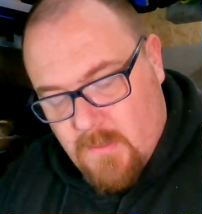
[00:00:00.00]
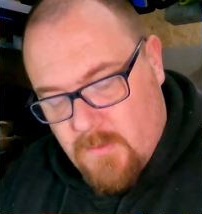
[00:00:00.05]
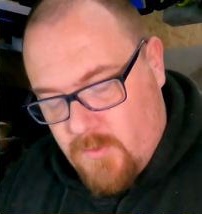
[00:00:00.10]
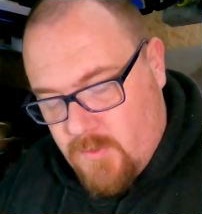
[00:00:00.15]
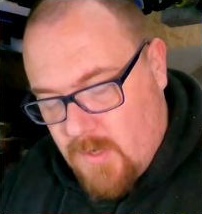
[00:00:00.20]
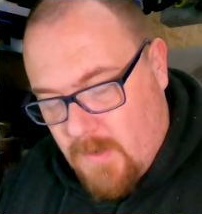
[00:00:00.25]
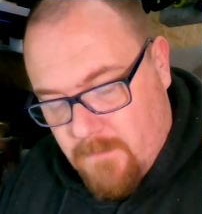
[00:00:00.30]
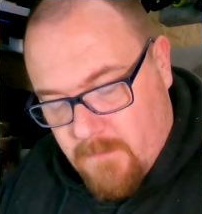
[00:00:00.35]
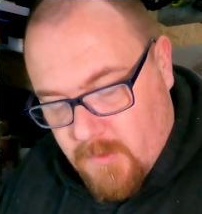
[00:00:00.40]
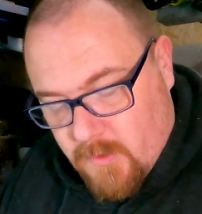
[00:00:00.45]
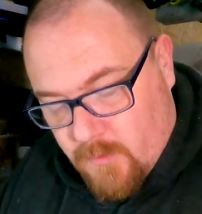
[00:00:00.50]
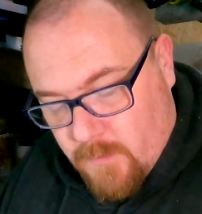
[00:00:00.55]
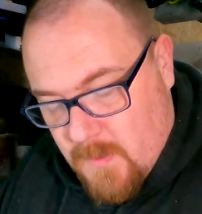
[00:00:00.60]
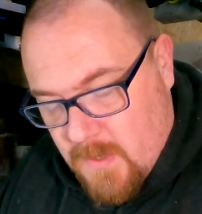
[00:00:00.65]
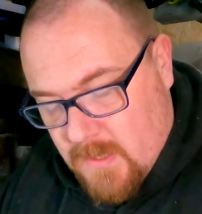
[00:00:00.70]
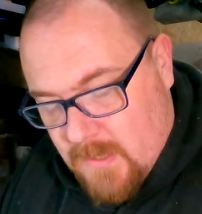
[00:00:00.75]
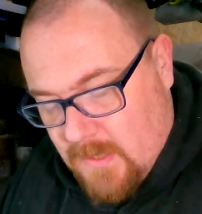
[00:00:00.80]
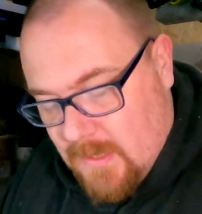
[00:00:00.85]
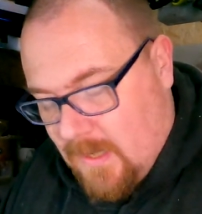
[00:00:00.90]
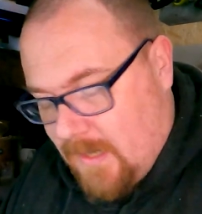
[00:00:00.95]
Generally
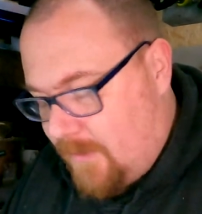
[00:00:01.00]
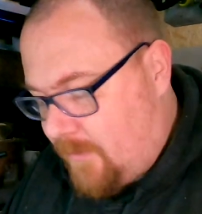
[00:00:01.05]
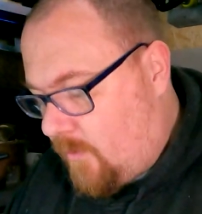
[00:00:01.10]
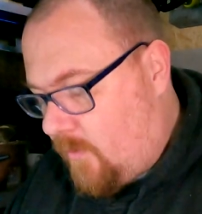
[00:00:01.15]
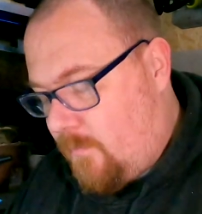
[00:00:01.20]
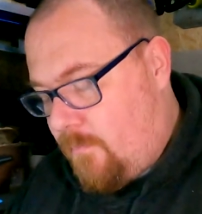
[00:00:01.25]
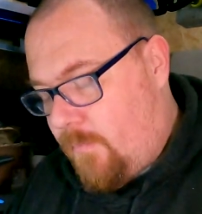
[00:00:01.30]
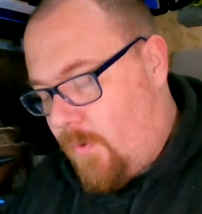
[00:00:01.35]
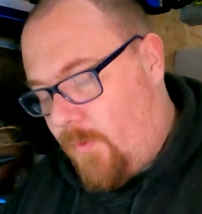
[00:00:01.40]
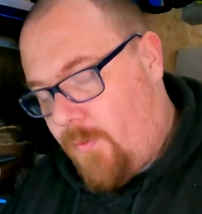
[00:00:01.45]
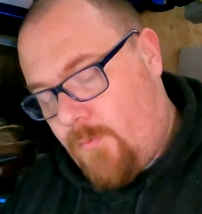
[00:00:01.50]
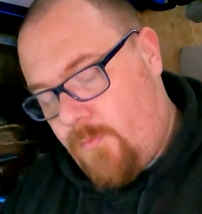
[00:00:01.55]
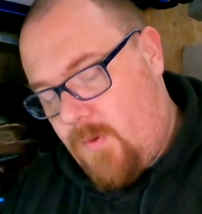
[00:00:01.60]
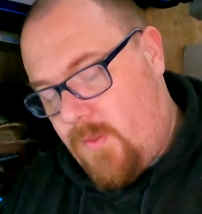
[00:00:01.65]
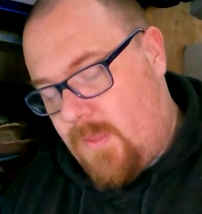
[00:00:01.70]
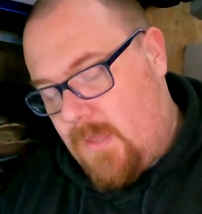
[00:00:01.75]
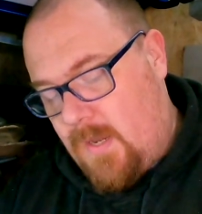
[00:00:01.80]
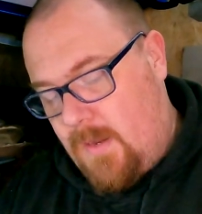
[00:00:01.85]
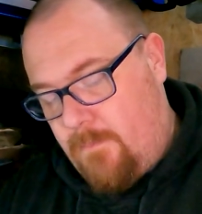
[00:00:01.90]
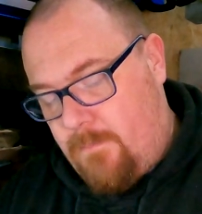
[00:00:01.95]
speaking, I don't bother
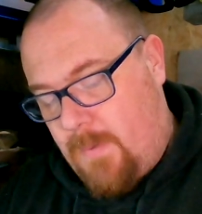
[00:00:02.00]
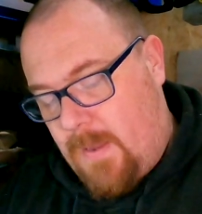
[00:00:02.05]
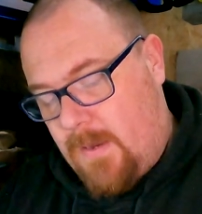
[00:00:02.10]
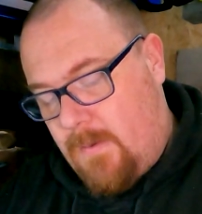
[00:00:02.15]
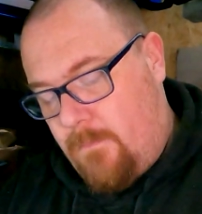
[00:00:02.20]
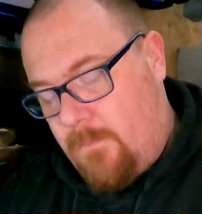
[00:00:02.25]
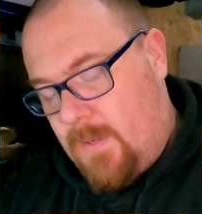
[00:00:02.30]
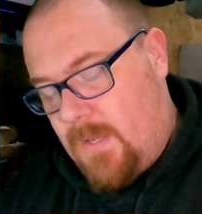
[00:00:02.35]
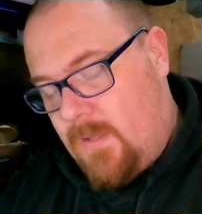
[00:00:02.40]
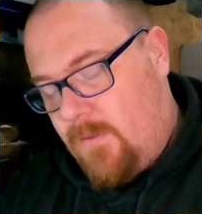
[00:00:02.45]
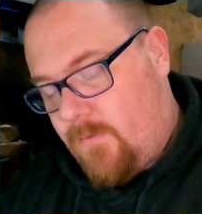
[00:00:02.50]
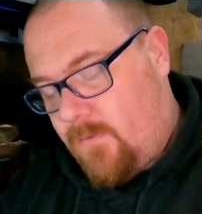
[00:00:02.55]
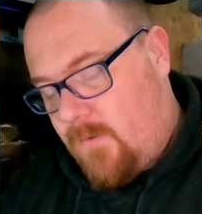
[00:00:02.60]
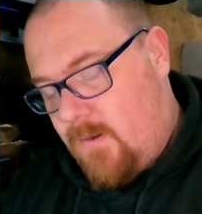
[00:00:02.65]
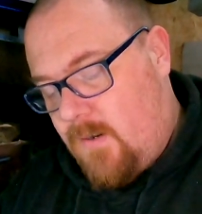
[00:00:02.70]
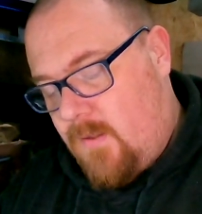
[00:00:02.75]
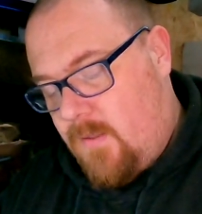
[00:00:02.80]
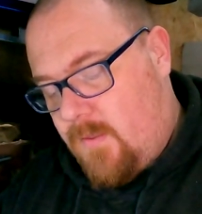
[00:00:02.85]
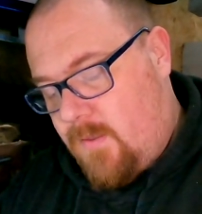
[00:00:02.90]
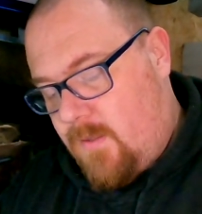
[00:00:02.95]
with any beads or
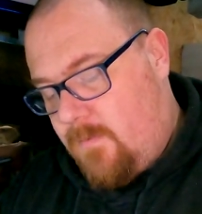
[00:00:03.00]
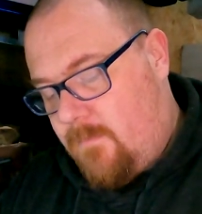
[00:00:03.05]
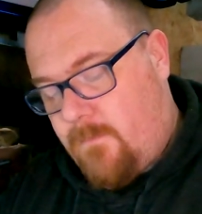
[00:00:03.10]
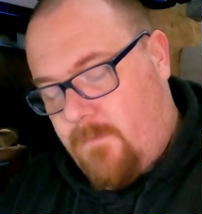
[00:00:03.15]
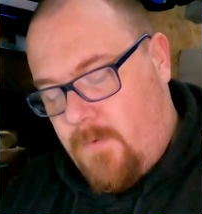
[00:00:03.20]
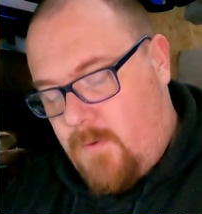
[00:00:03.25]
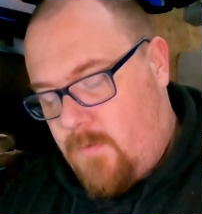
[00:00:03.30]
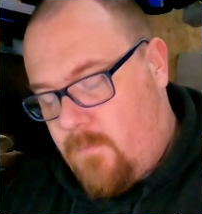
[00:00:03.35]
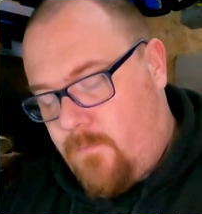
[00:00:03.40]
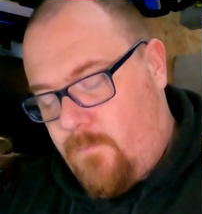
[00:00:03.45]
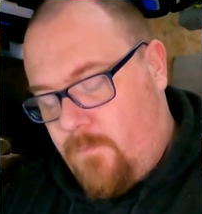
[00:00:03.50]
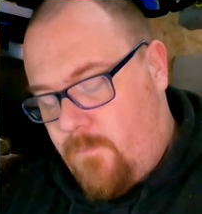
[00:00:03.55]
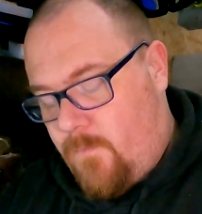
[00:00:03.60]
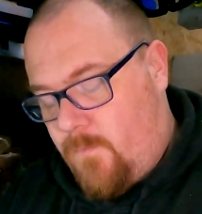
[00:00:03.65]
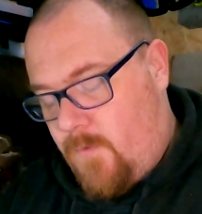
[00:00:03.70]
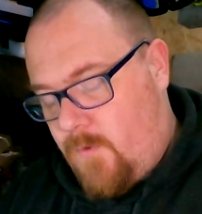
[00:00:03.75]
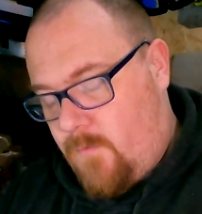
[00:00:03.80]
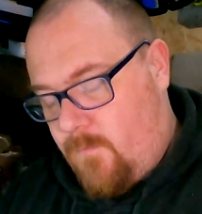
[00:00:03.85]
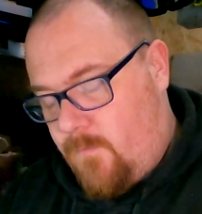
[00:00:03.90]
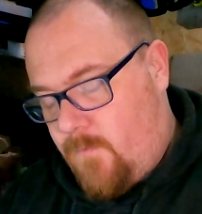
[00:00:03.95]
anything for
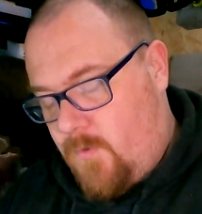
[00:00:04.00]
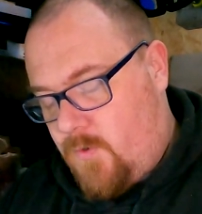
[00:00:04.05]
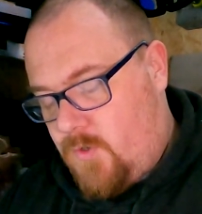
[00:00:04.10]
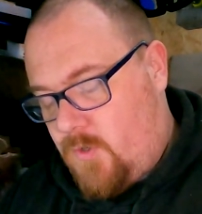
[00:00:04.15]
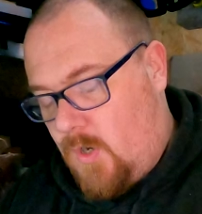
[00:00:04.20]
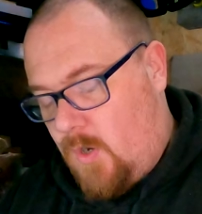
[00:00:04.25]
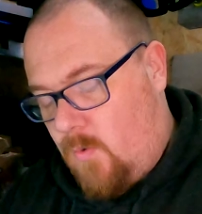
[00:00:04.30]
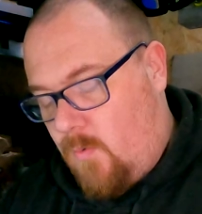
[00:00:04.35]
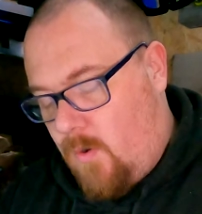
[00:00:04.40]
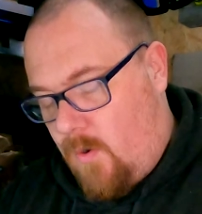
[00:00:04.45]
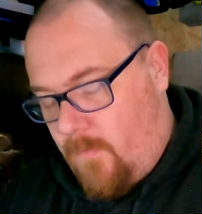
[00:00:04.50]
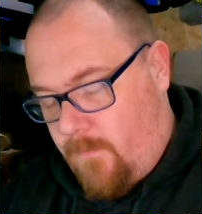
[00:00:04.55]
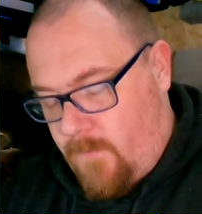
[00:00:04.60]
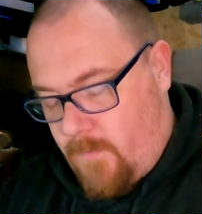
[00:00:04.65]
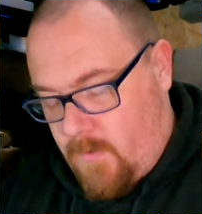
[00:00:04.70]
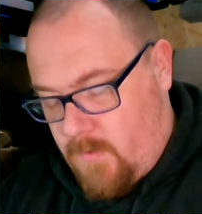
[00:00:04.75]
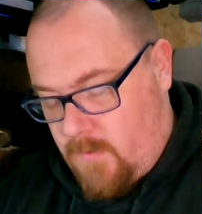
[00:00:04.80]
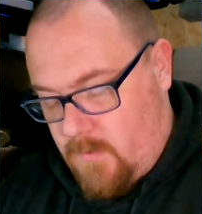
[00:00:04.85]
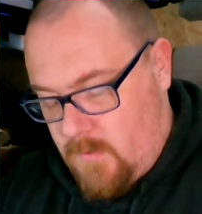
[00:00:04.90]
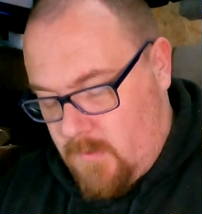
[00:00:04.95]
show or
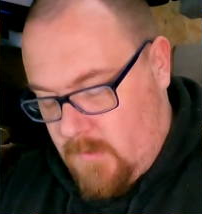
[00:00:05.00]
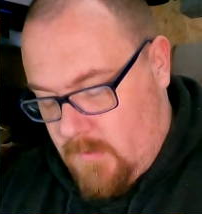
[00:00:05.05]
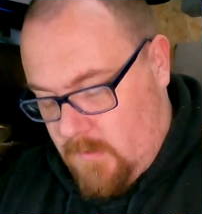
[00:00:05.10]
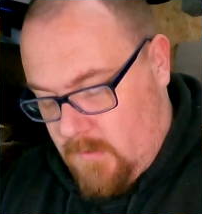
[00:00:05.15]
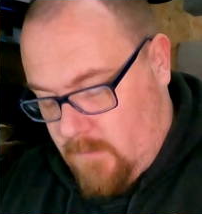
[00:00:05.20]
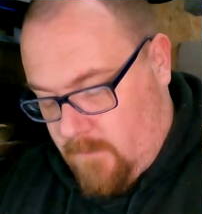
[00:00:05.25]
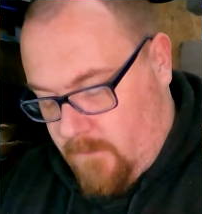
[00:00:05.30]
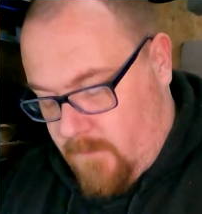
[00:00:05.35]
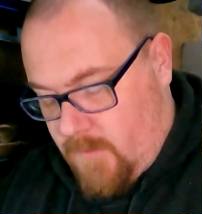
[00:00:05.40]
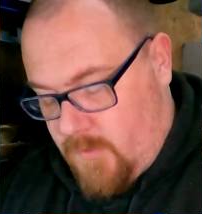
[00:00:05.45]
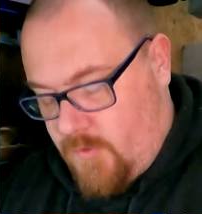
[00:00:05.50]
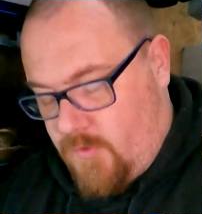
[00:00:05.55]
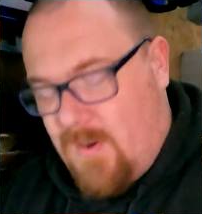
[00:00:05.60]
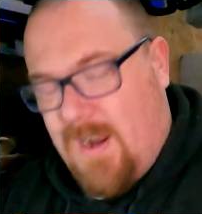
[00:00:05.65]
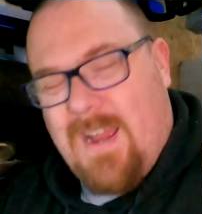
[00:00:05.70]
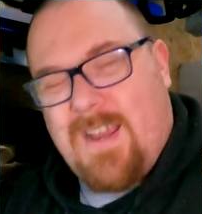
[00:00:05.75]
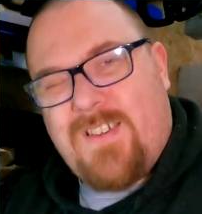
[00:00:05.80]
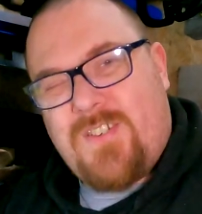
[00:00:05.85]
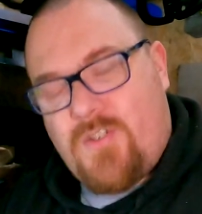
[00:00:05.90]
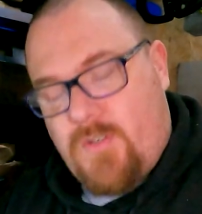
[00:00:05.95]
for
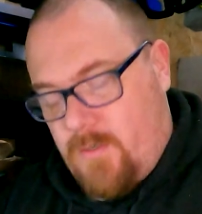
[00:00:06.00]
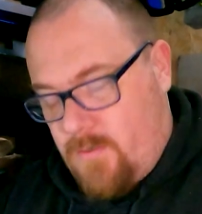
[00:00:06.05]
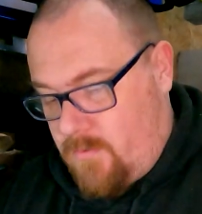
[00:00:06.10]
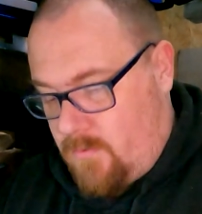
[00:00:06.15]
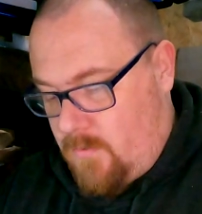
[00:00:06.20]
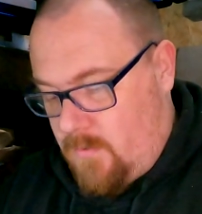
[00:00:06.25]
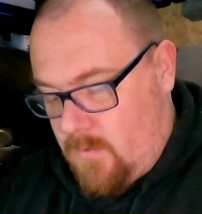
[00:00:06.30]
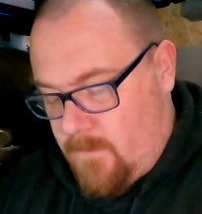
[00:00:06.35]
attraction,